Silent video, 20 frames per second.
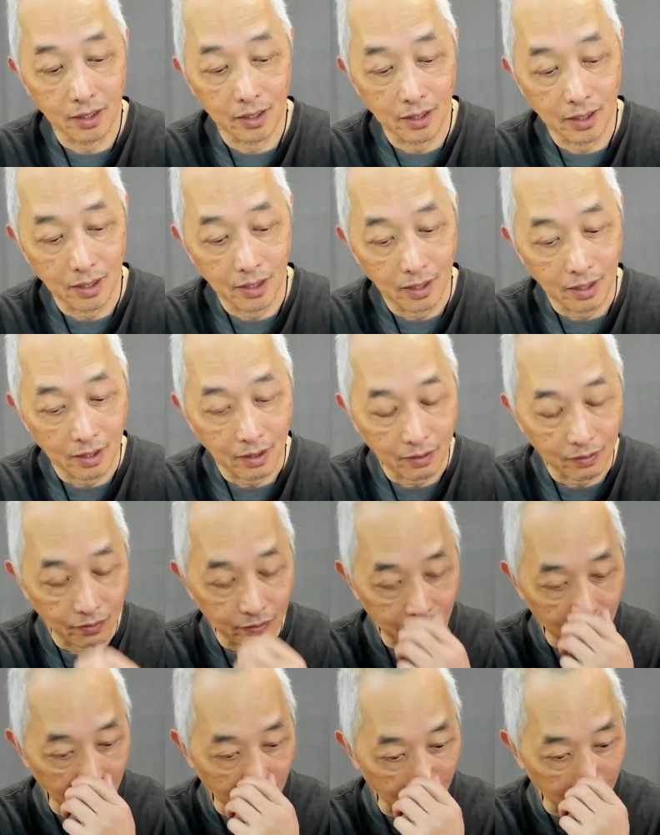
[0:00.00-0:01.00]
that
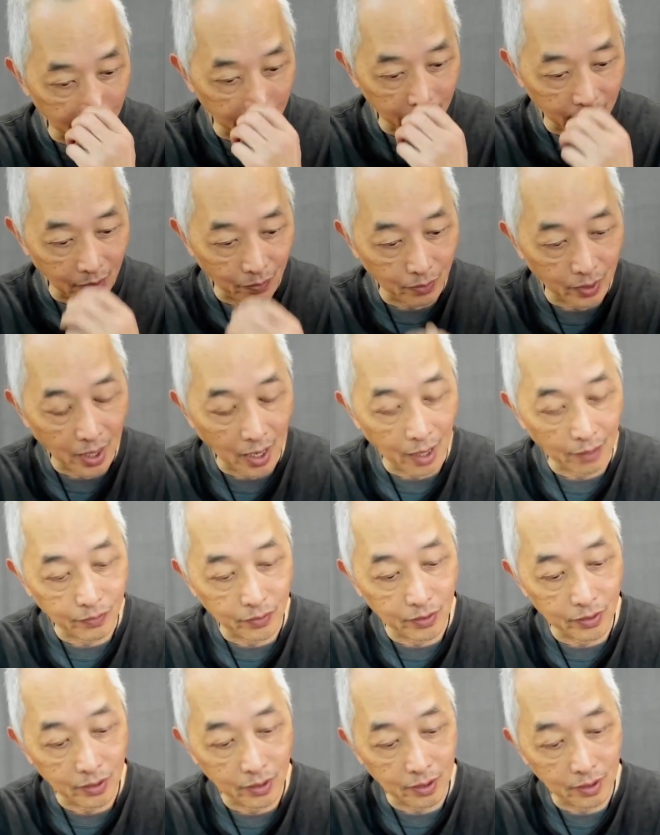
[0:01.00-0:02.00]
we have to
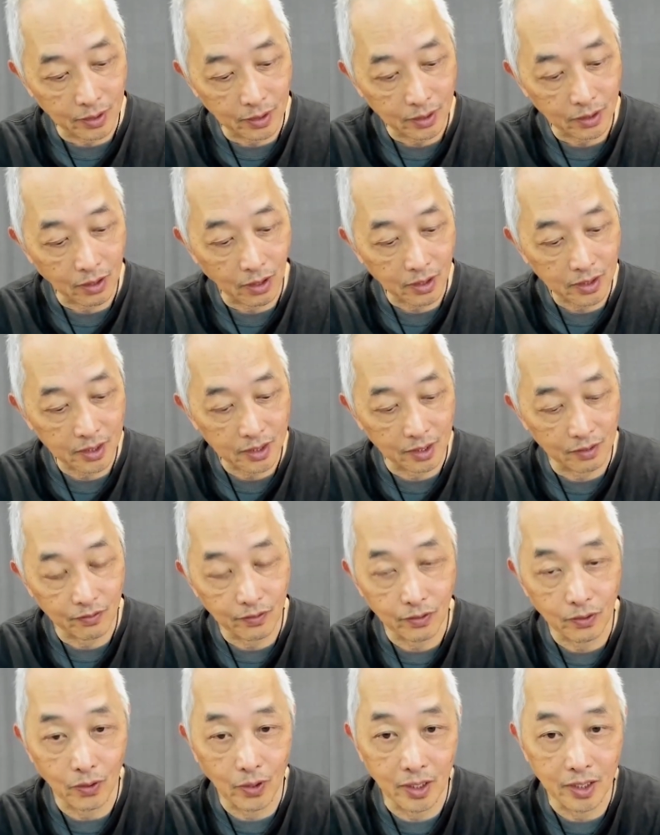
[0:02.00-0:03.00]
dog sit for our
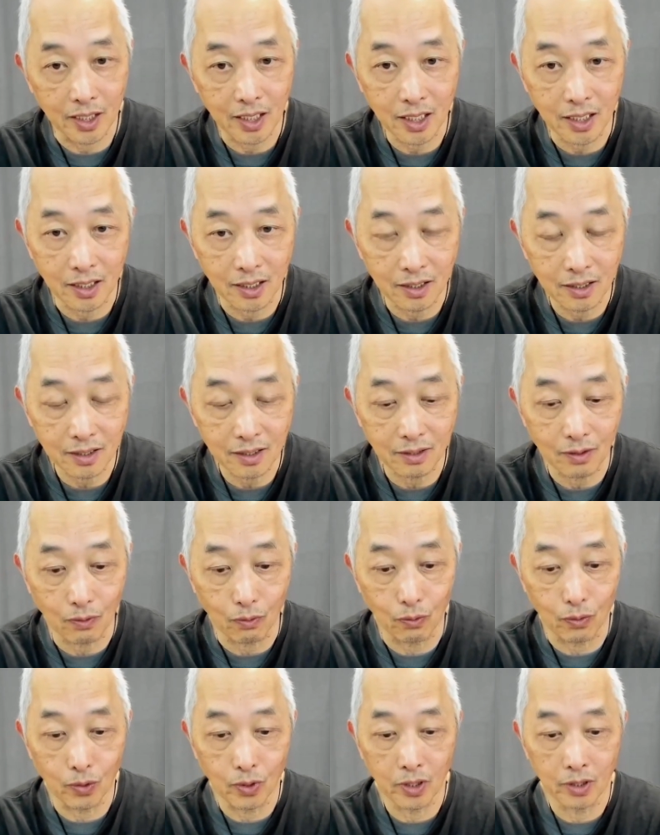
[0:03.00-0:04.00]
needs. One
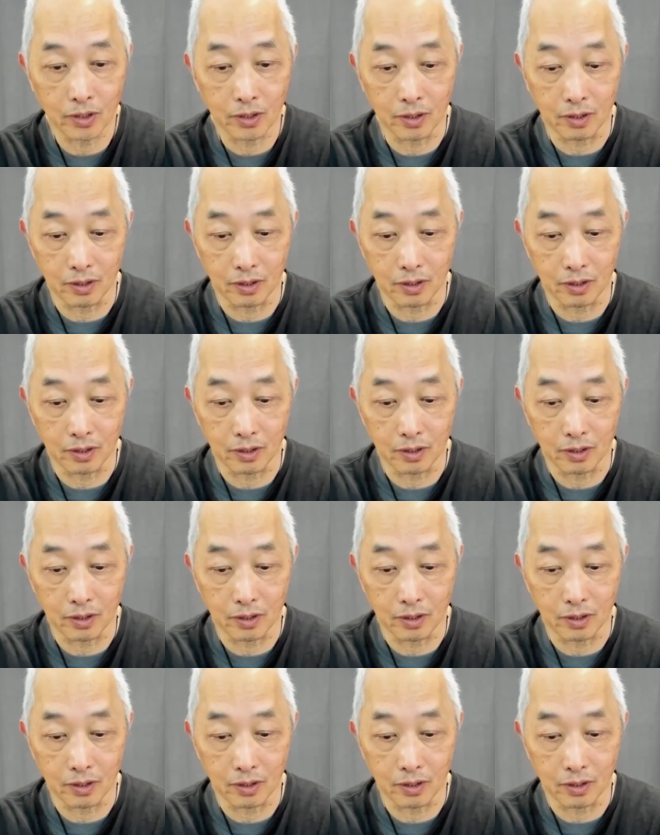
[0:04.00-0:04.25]
is a